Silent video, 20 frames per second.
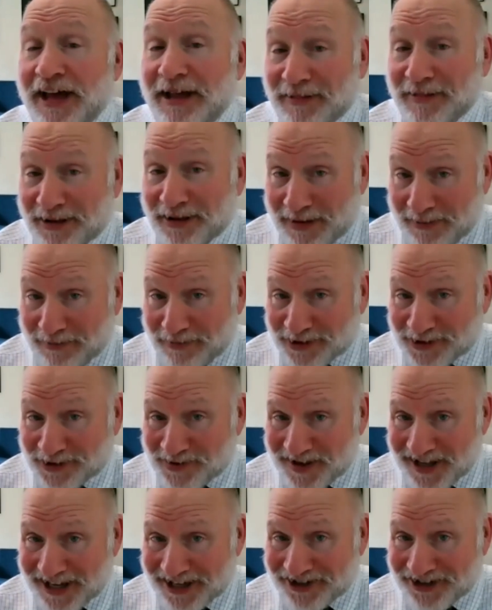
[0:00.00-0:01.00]
family members
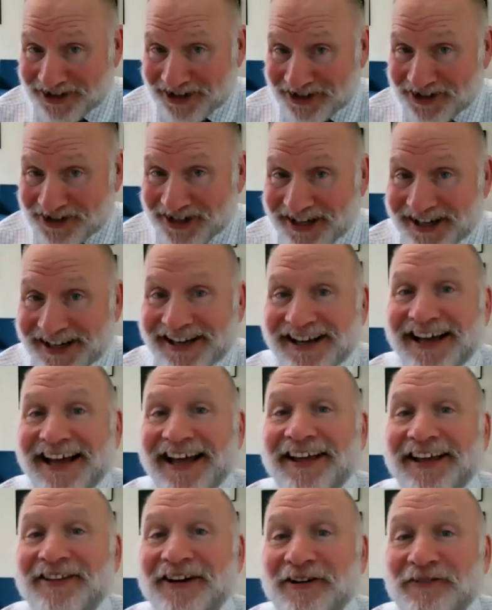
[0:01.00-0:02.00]
with HHT,
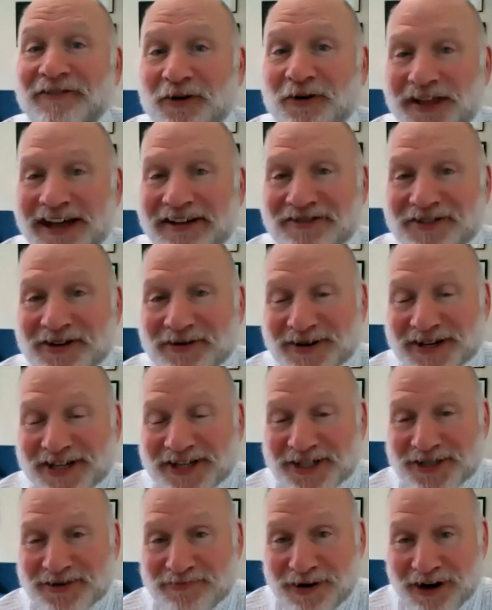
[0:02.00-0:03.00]
and therefore they have some
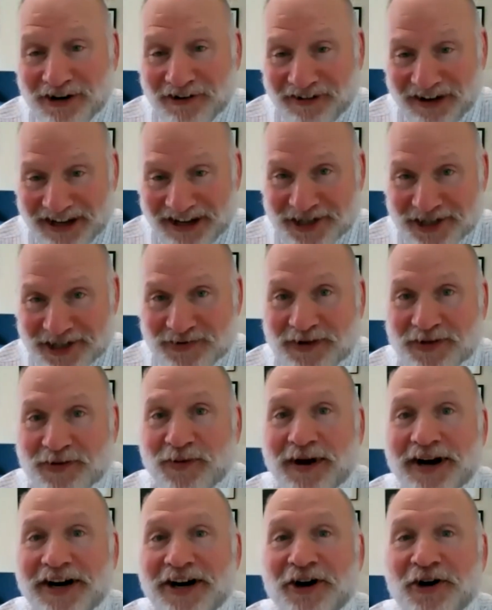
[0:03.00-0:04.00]
experience with
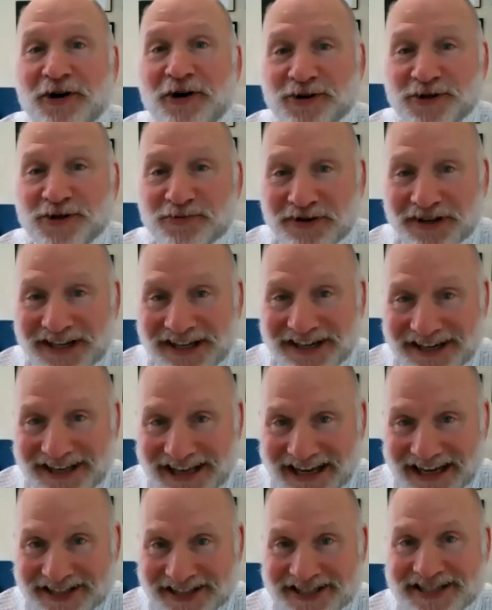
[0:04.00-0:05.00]
when a nosebleed
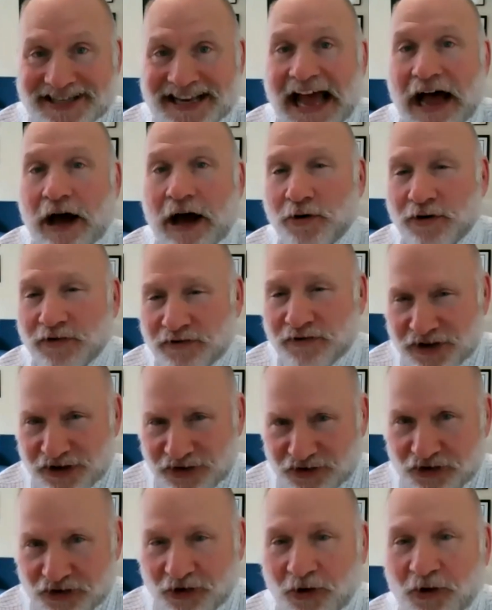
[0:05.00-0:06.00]
gets out of
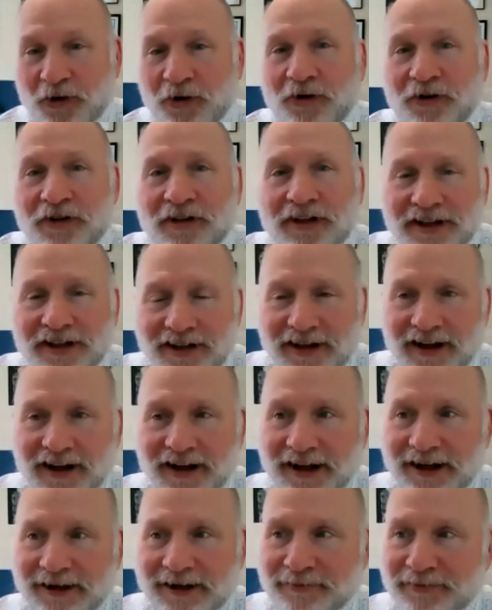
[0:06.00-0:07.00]
control.
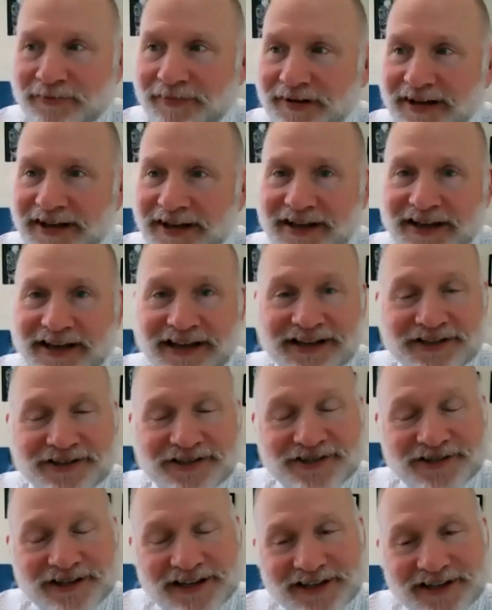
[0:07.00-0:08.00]
And
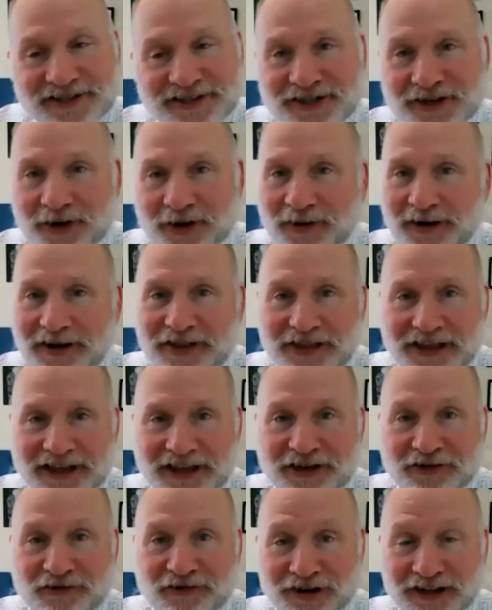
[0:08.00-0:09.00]
so I think
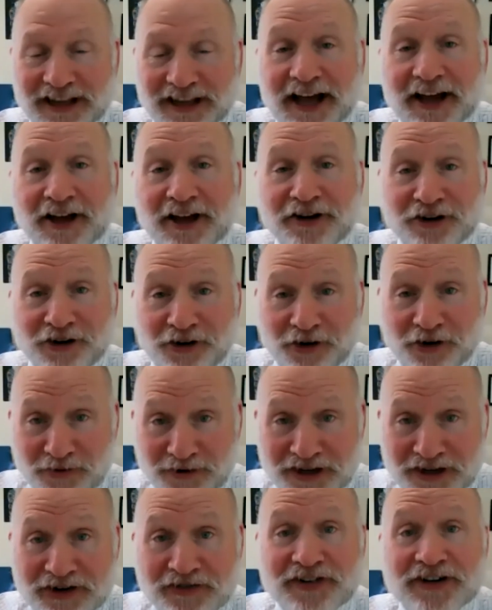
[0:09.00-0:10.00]
you rely on your own
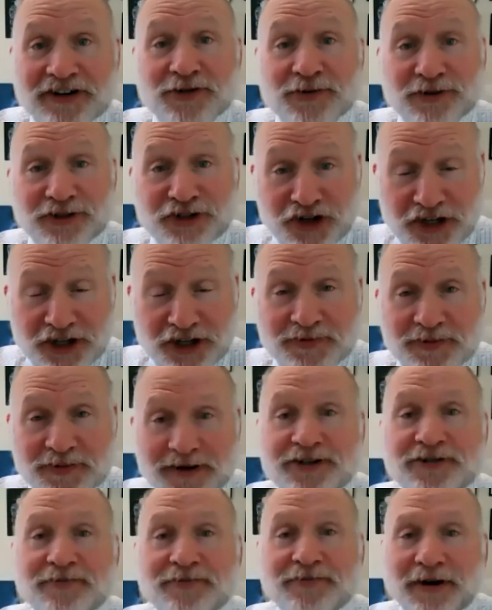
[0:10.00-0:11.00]
individual
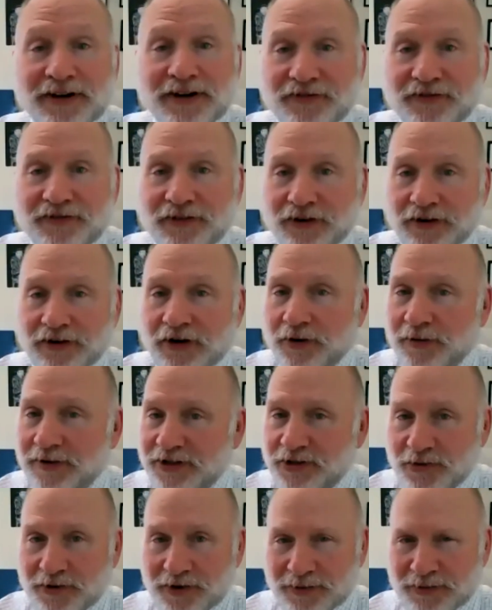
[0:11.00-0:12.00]
judgment, but for going
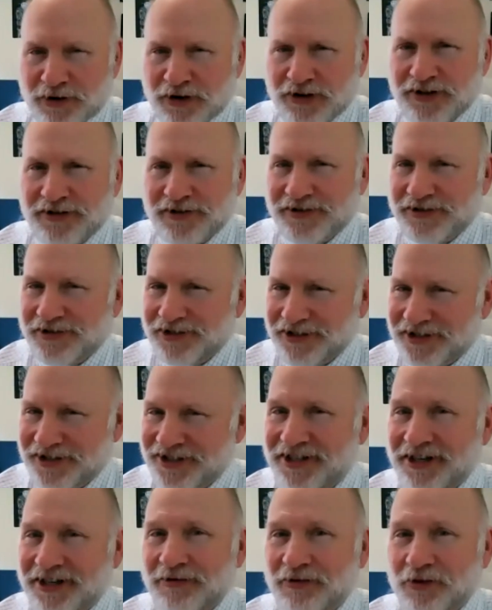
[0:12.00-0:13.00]
to an
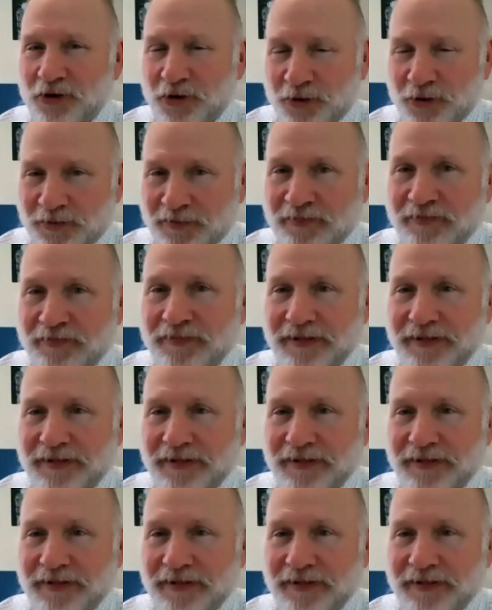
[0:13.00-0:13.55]
emergency room,